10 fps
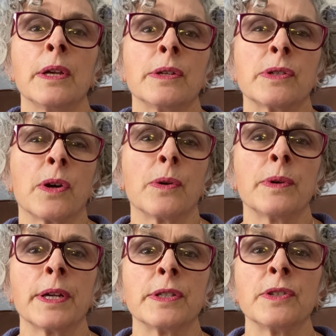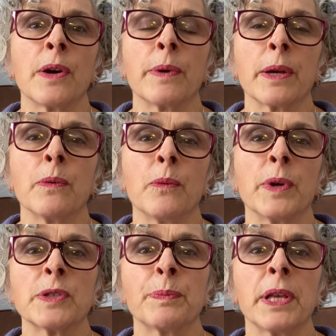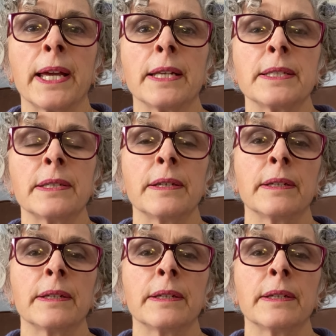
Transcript: So it's knowing which plant